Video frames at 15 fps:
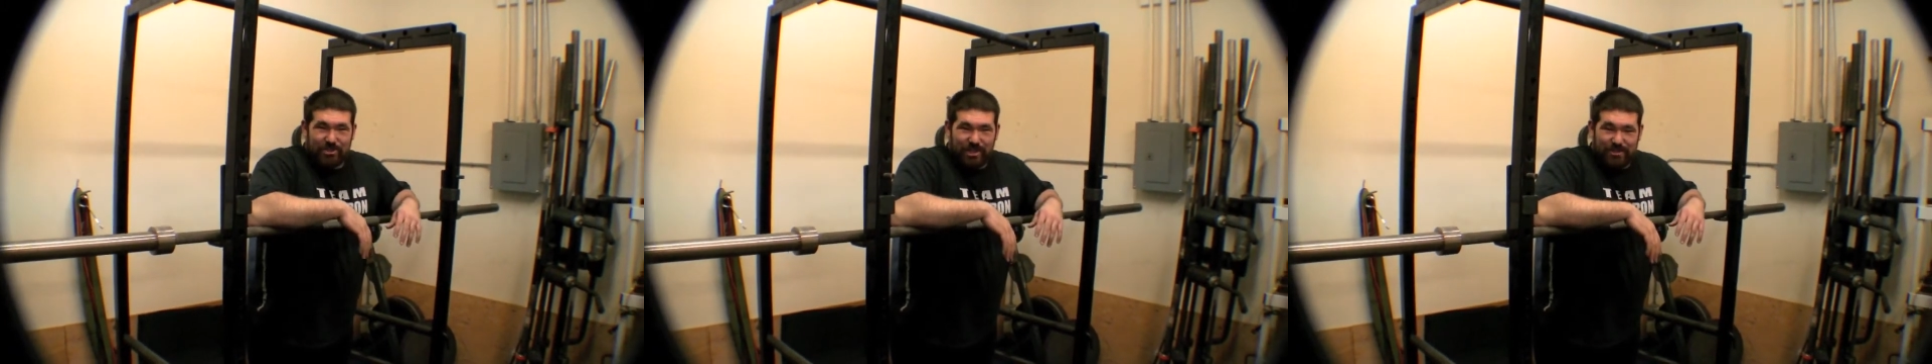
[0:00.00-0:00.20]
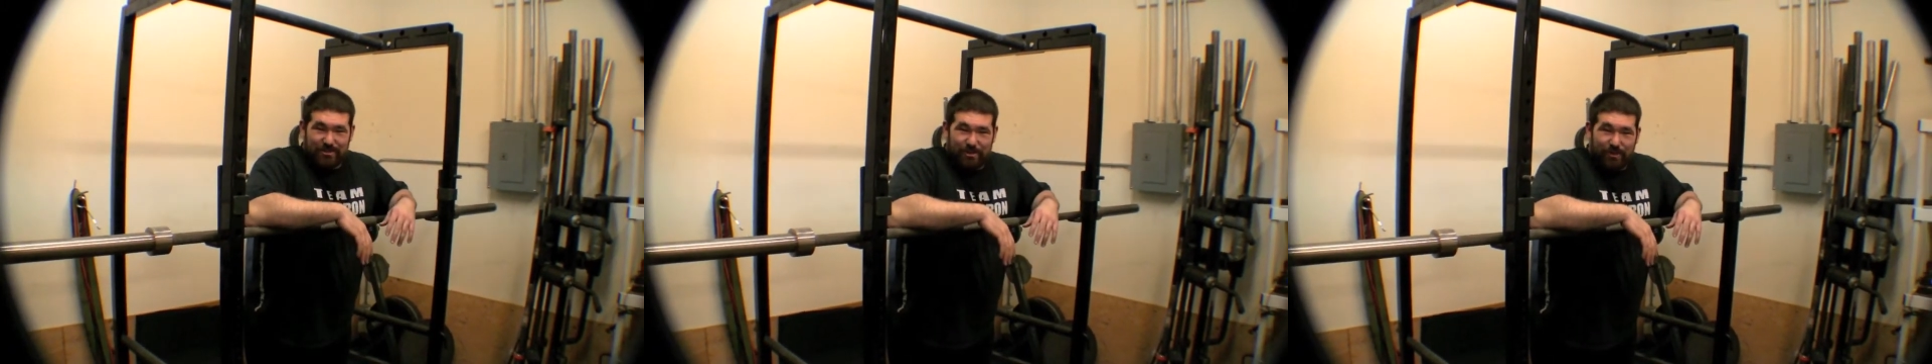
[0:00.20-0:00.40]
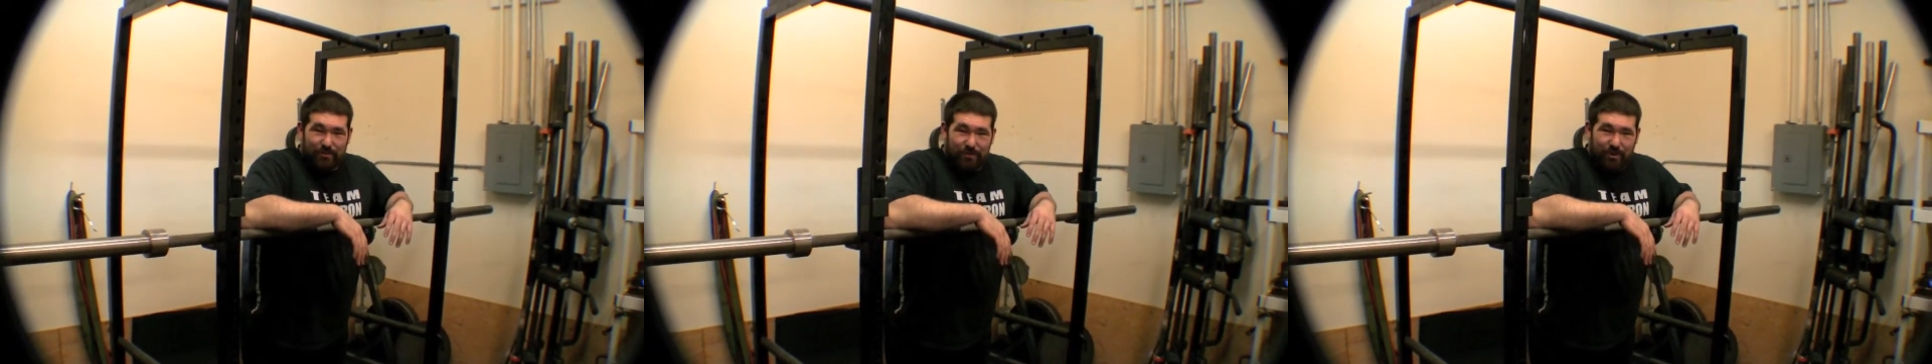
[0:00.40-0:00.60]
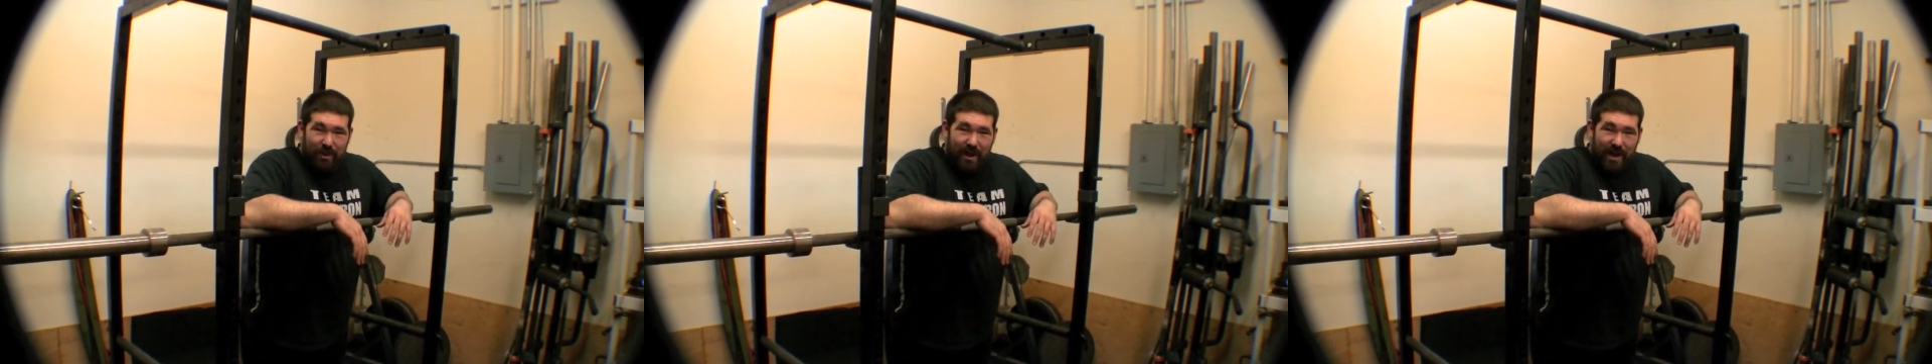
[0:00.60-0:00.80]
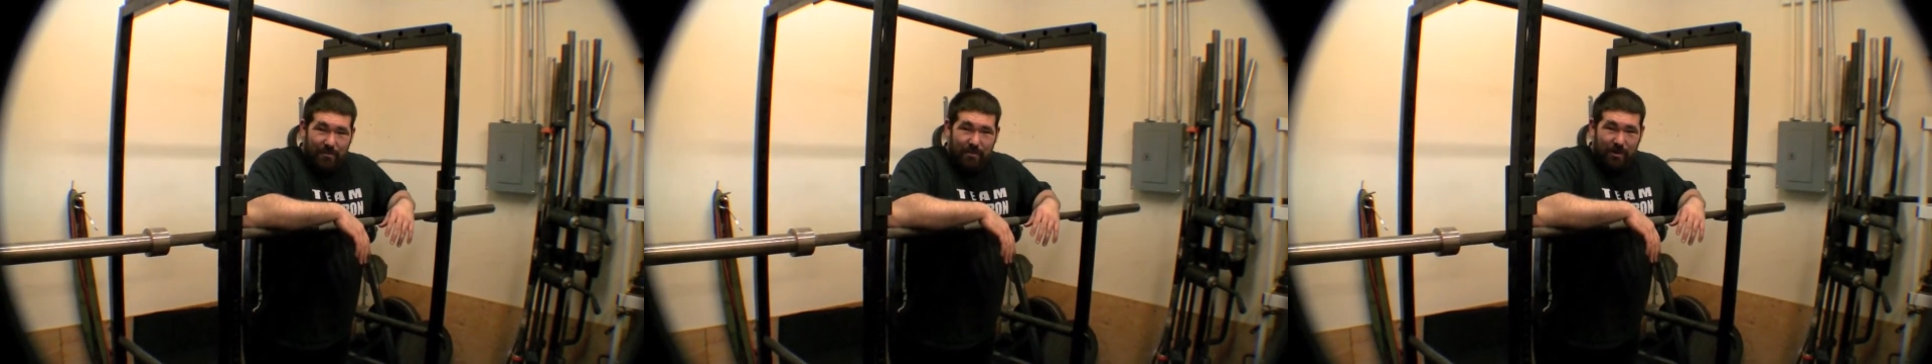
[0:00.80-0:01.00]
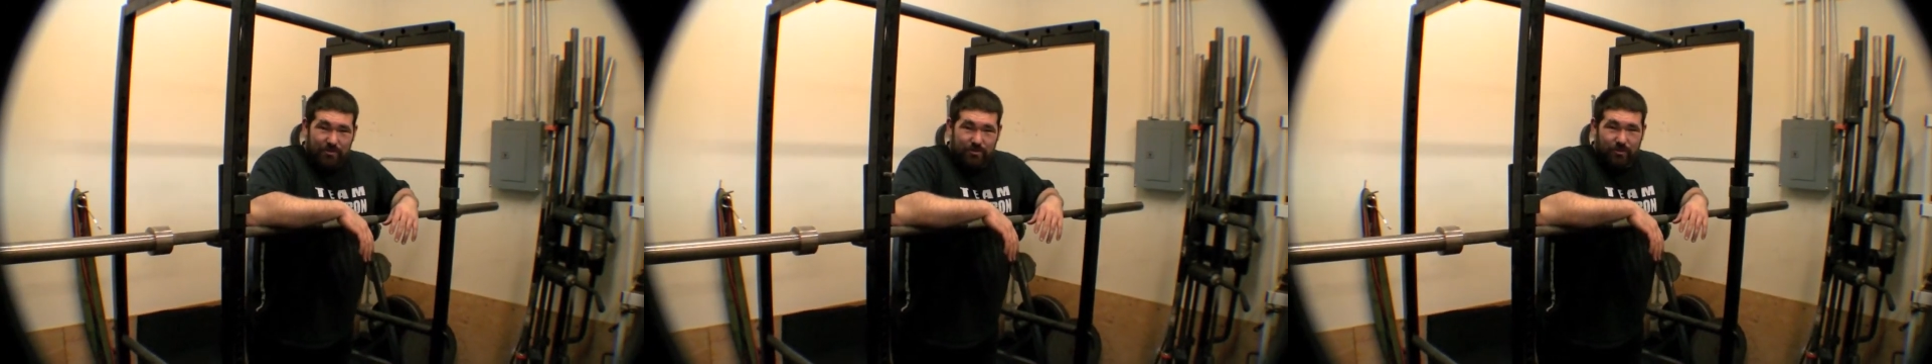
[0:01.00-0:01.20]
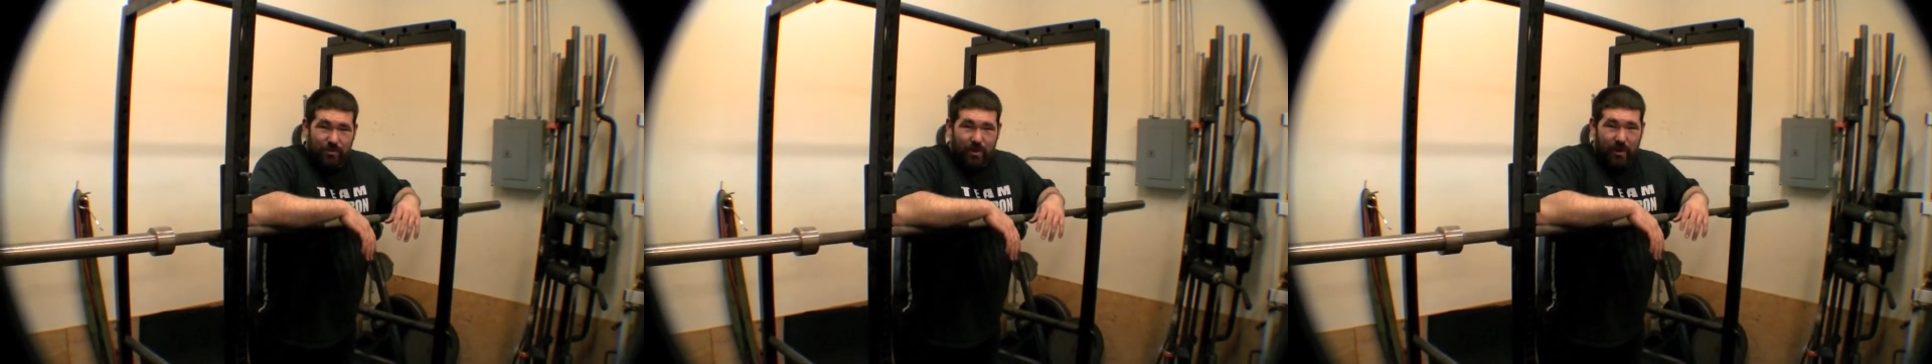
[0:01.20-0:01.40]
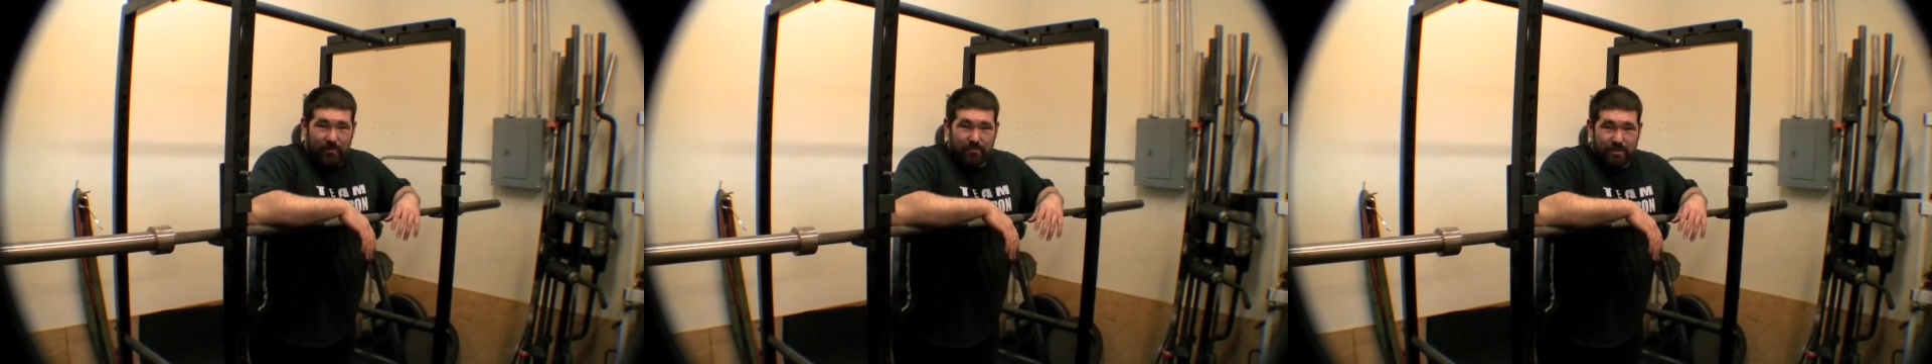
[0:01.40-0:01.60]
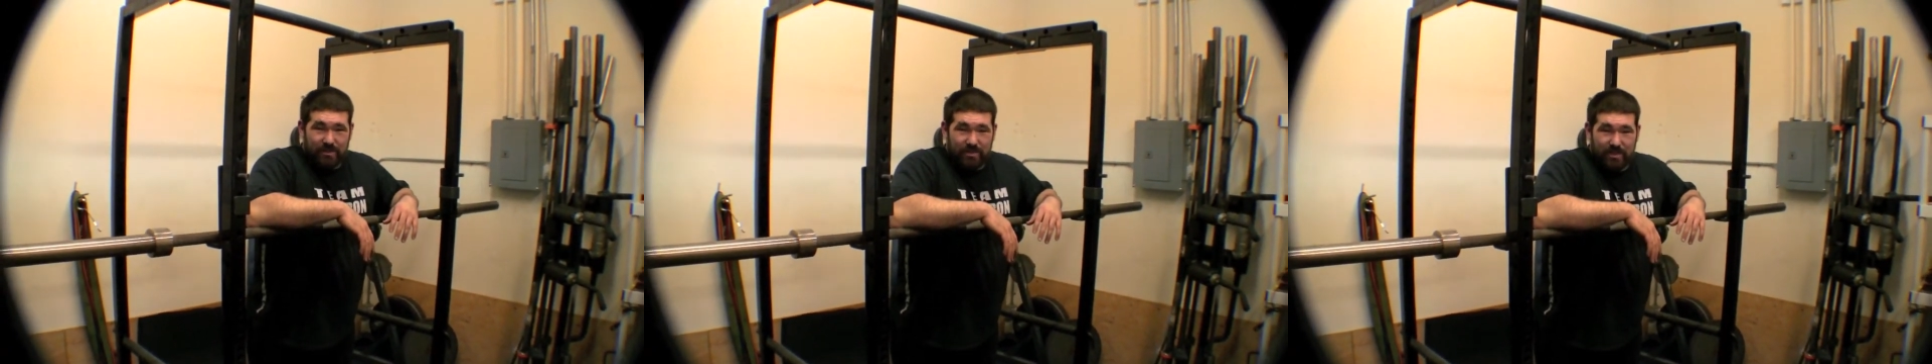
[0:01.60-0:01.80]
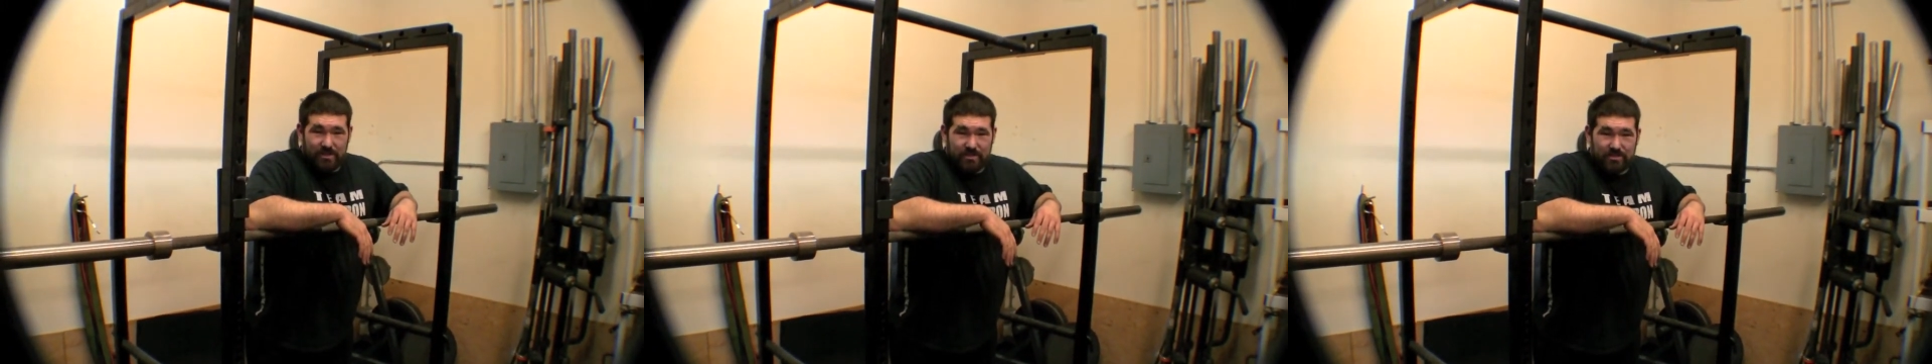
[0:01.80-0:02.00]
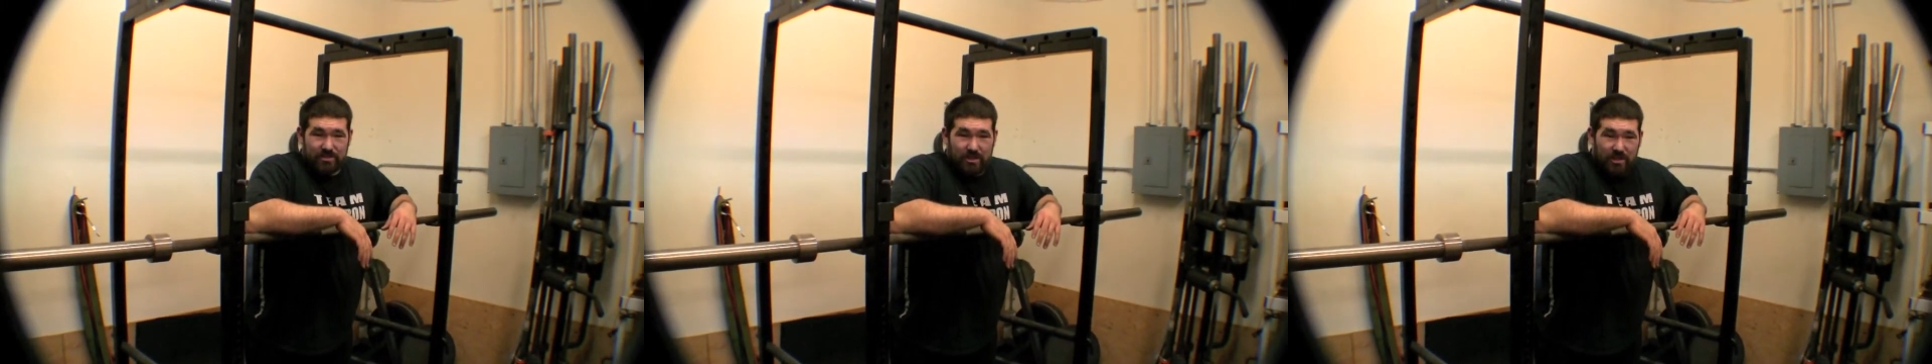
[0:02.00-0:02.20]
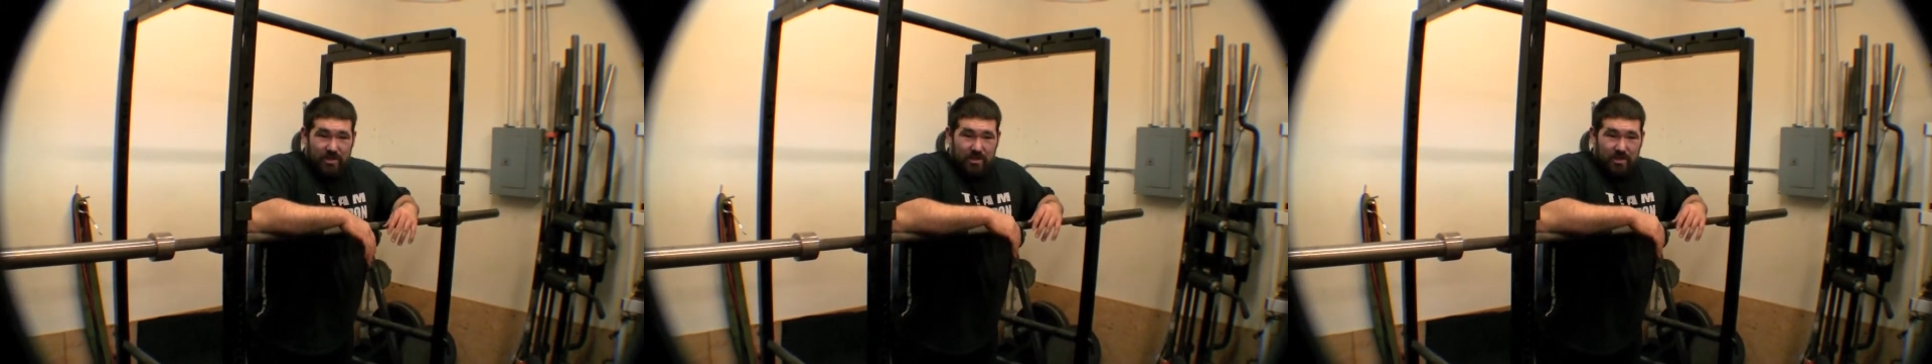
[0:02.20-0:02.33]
changing over to a high bar squat because,